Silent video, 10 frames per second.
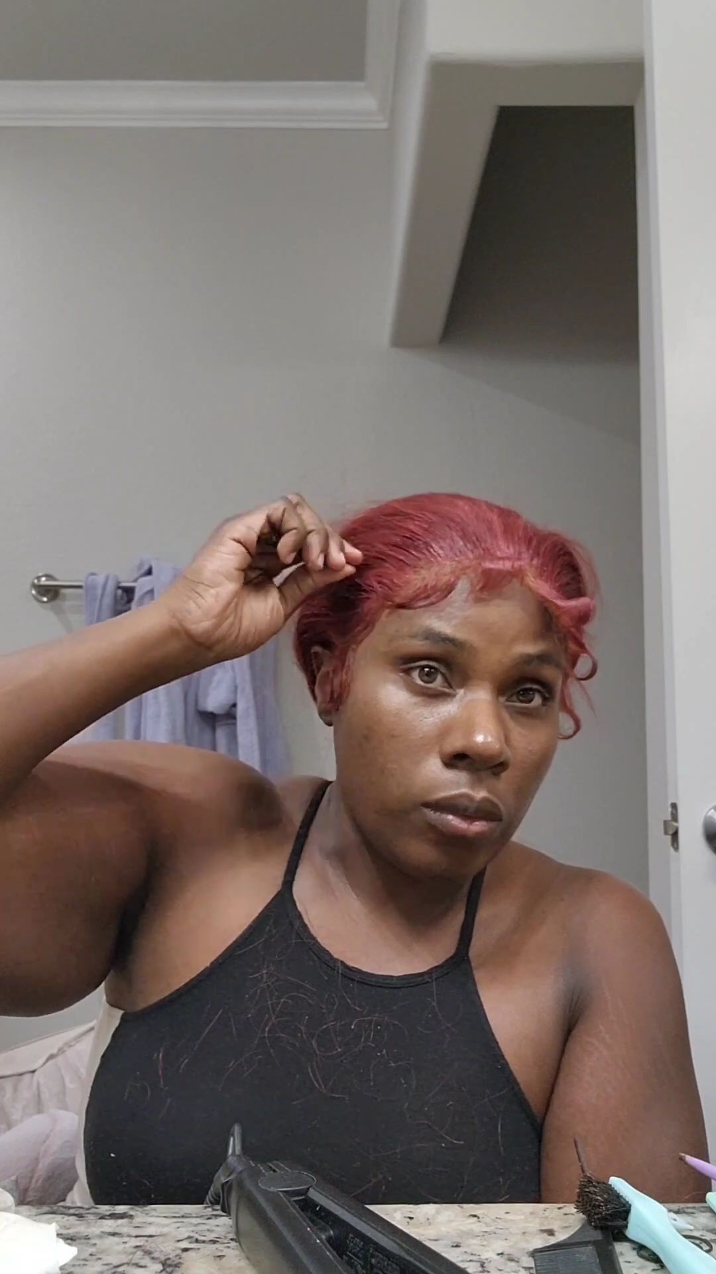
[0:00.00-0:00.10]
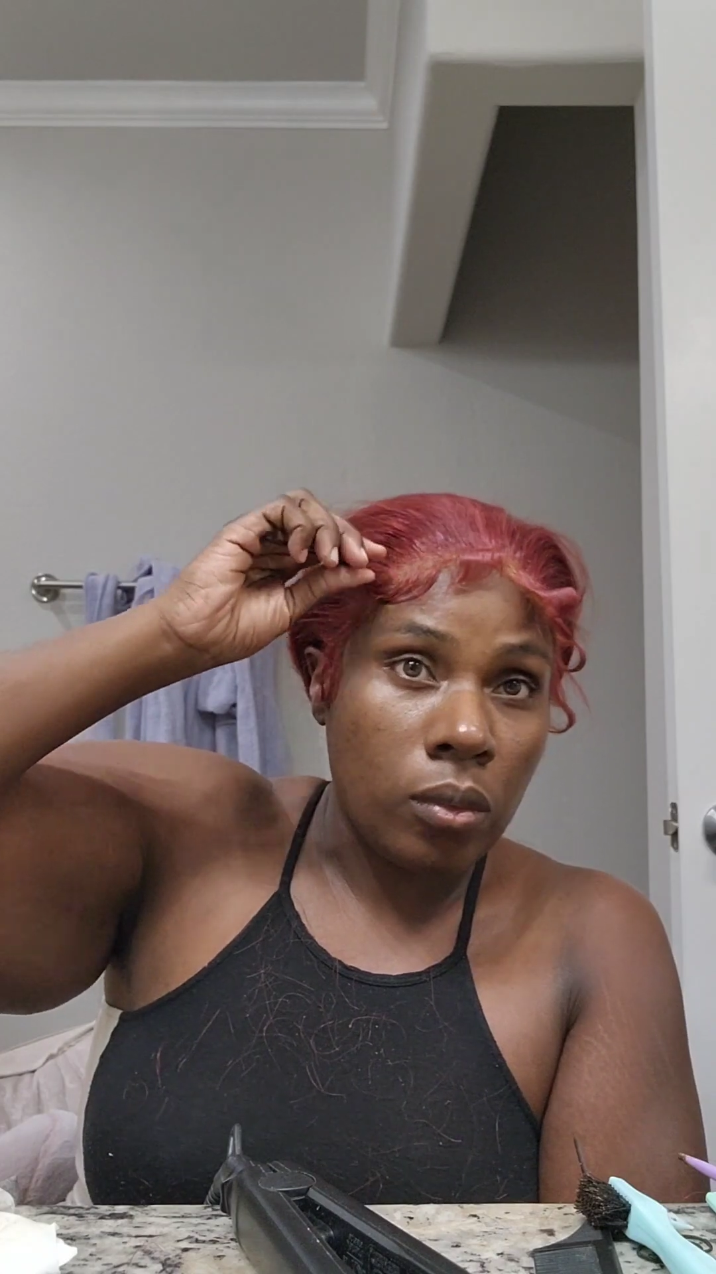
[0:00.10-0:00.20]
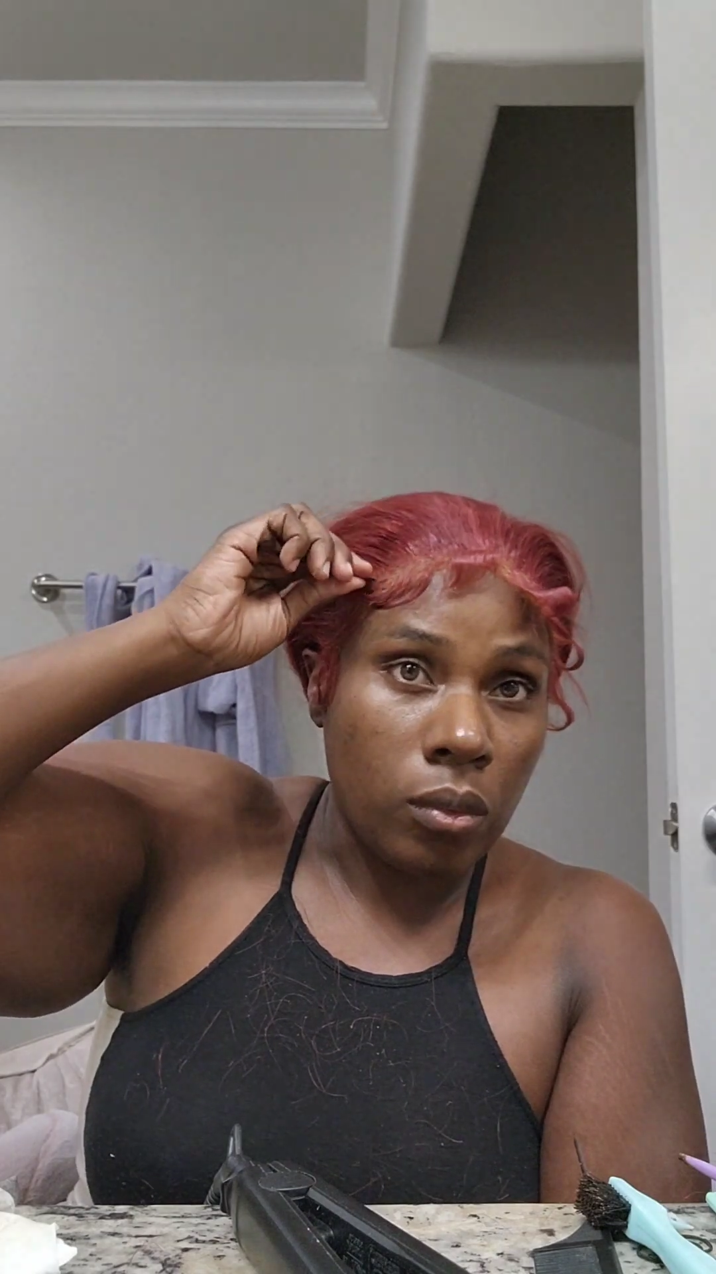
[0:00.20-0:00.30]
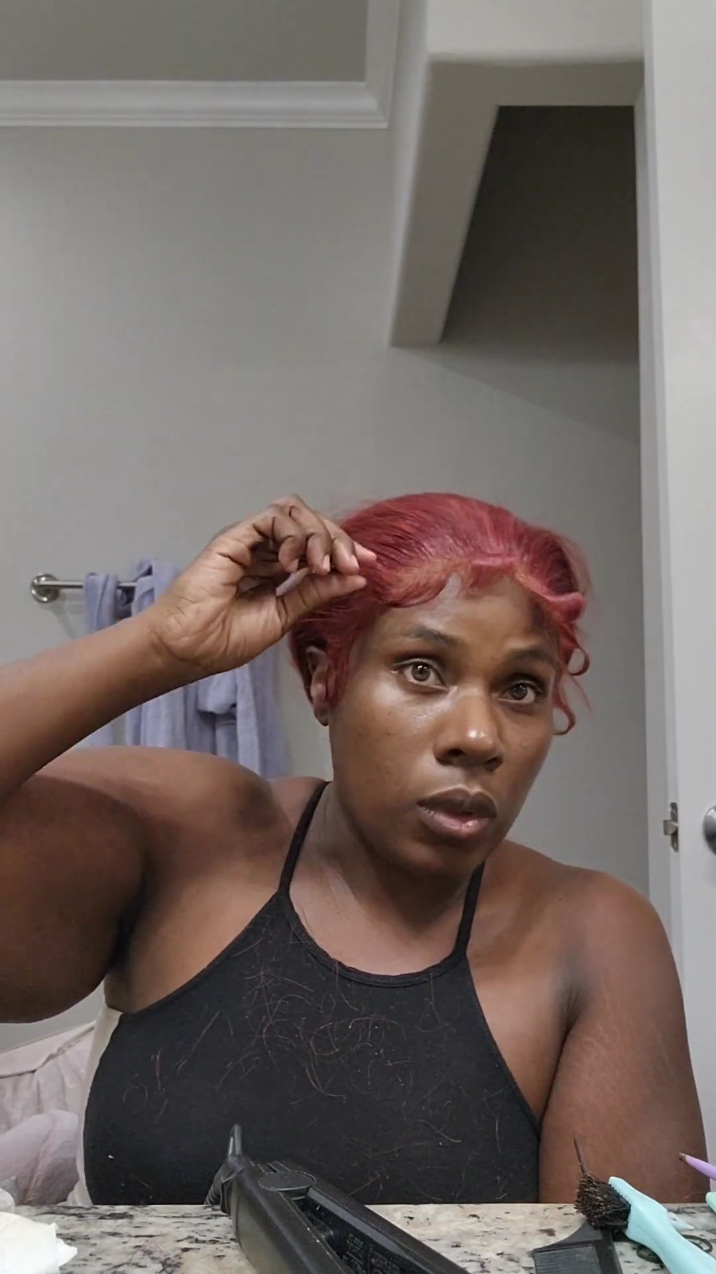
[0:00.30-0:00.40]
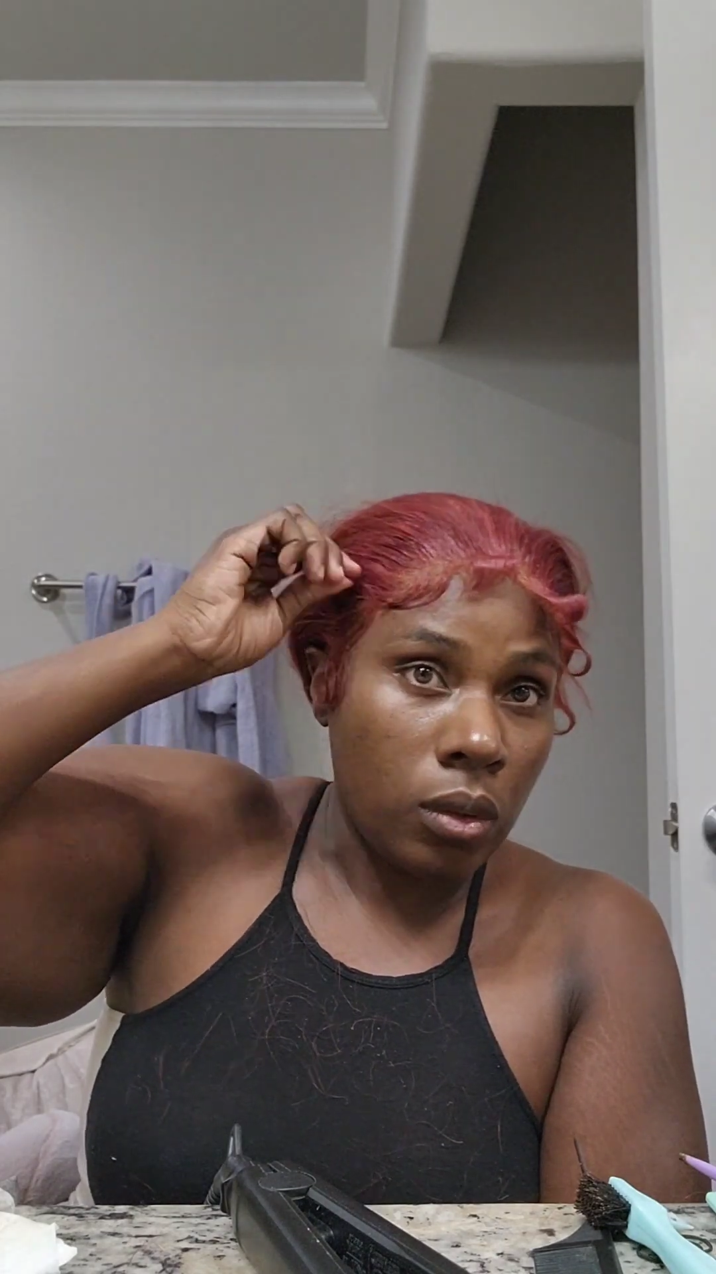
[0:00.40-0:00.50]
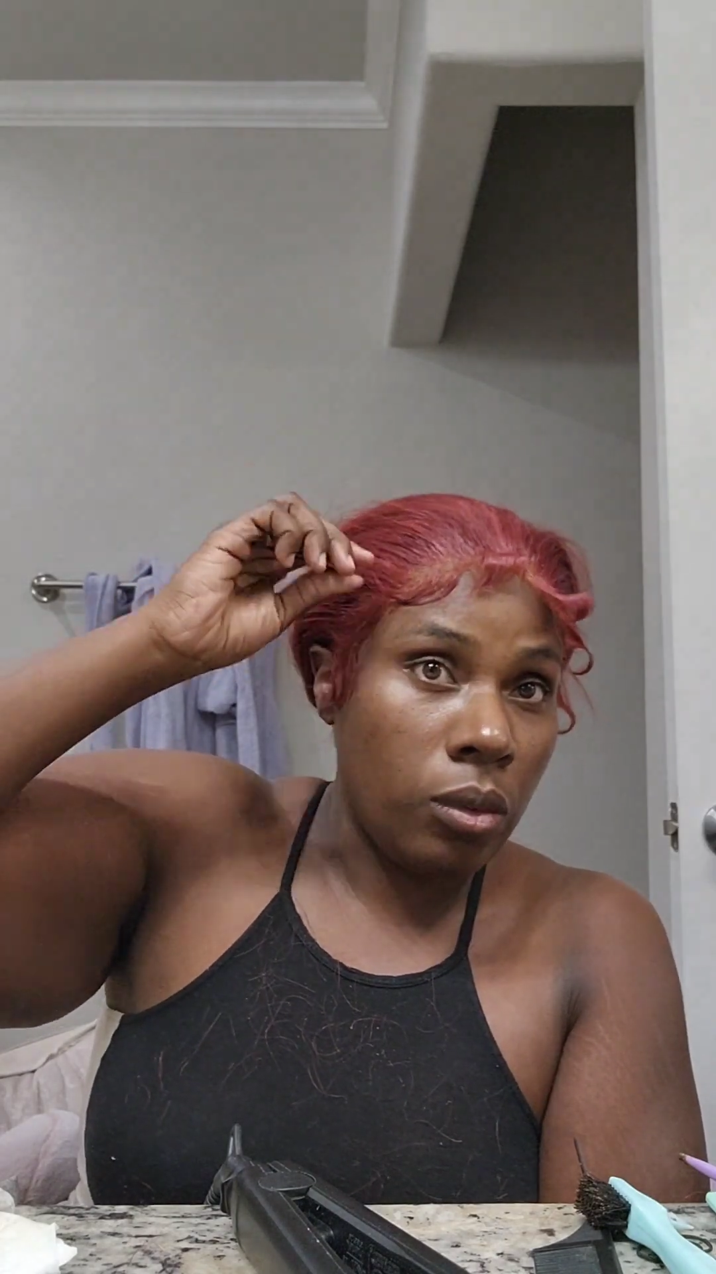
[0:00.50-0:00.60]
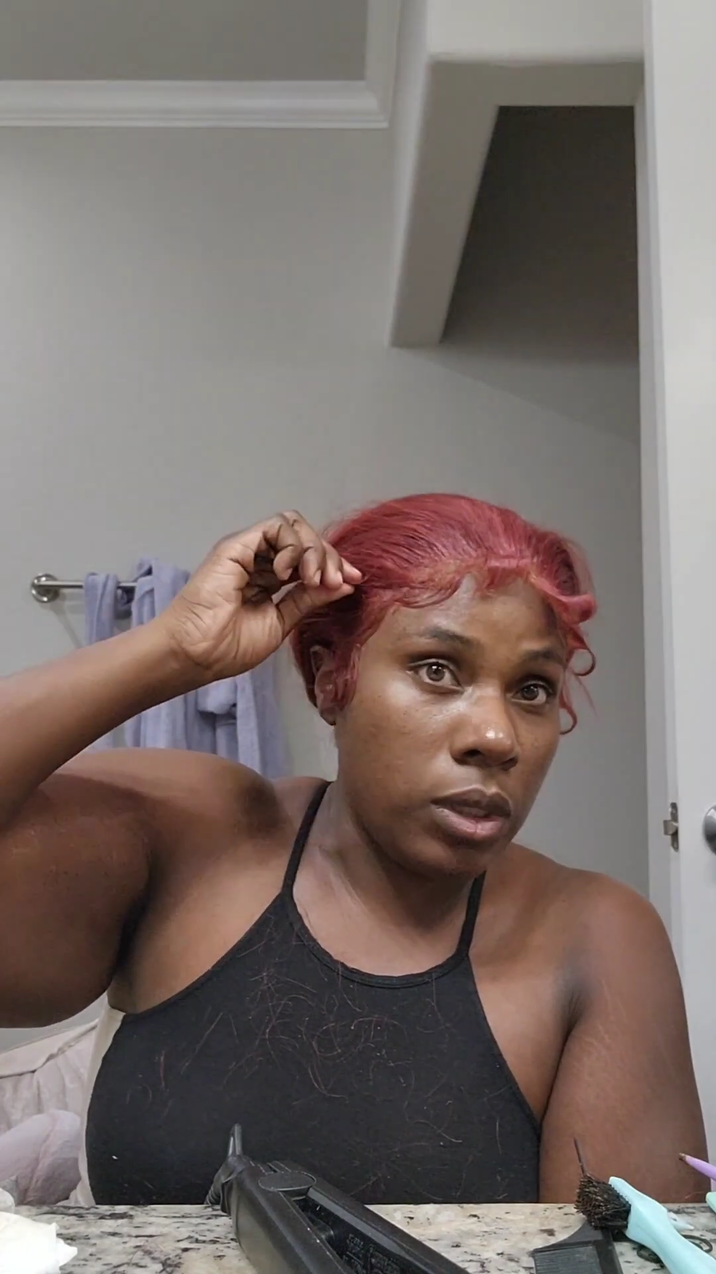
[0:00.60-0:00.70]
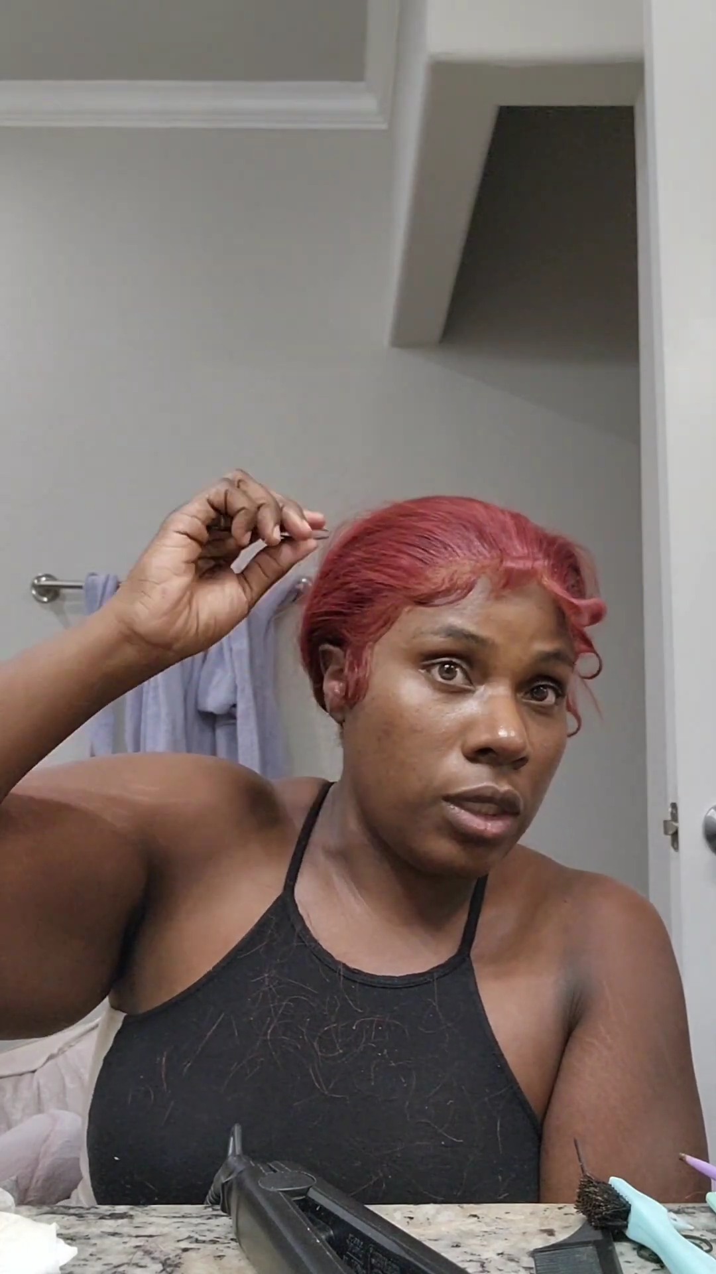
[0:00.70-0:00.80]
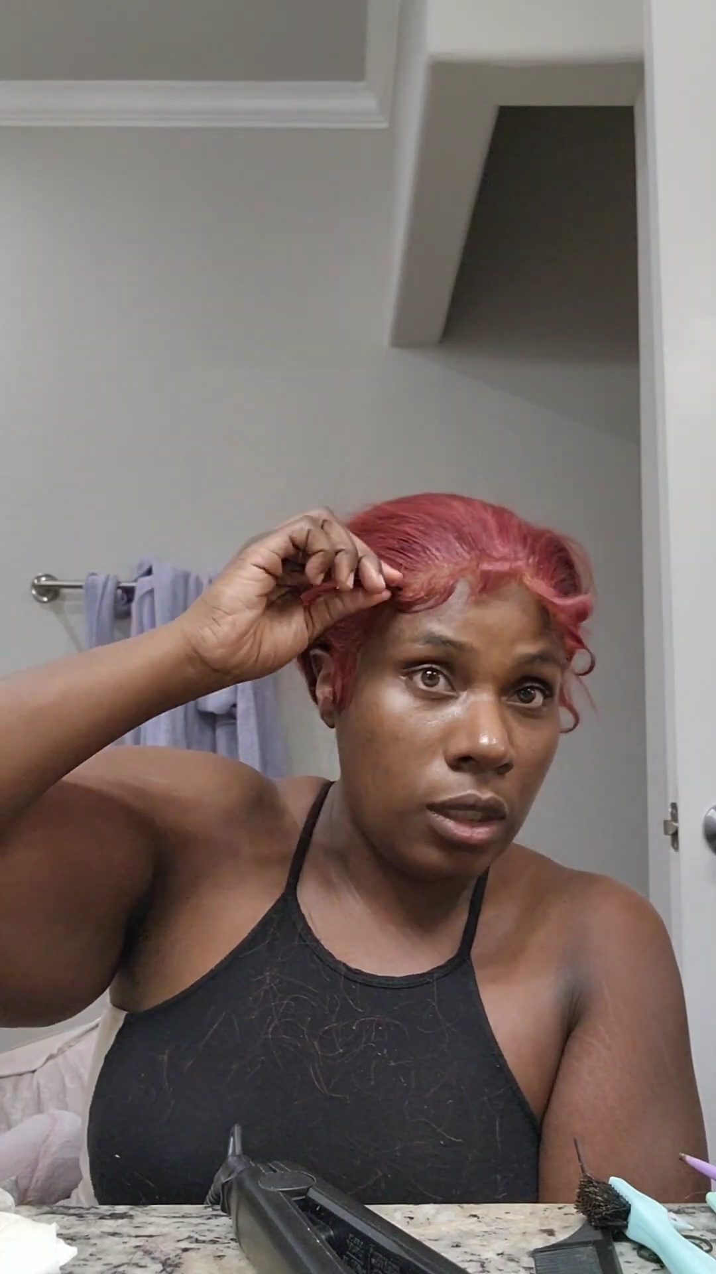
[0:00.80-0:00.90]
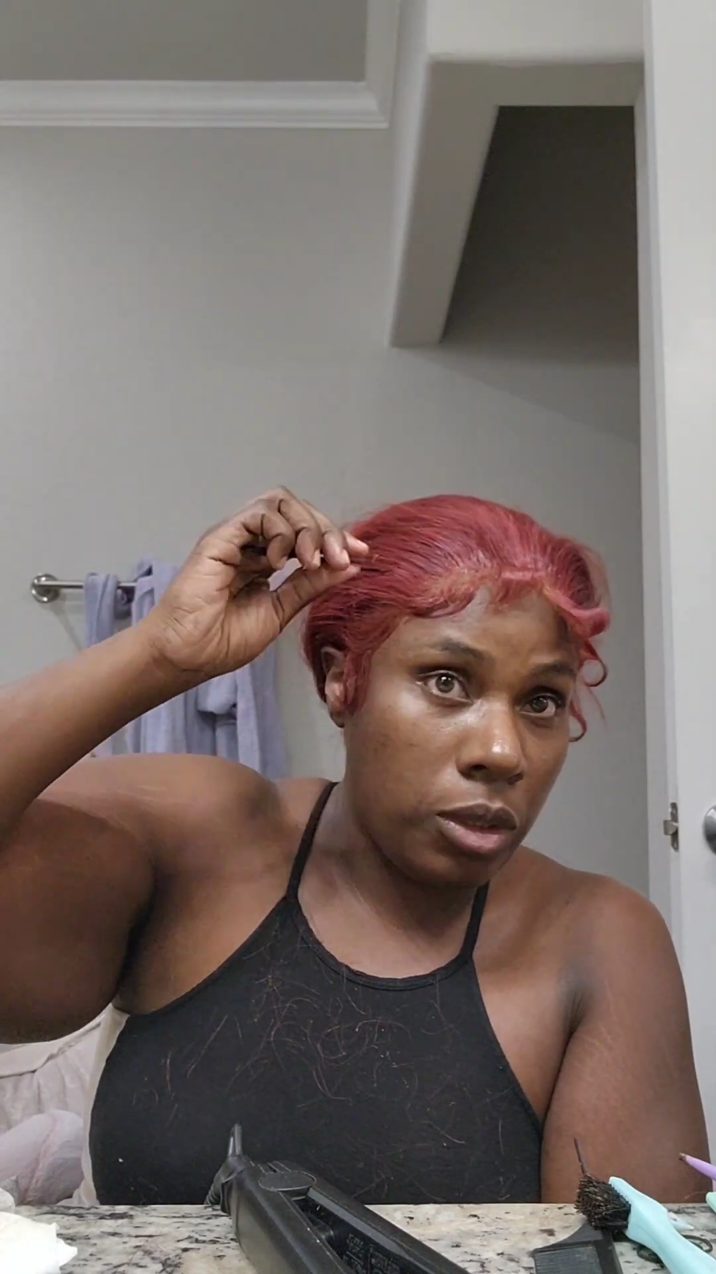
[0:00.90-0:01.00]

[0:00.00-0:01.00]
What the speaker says: And it's not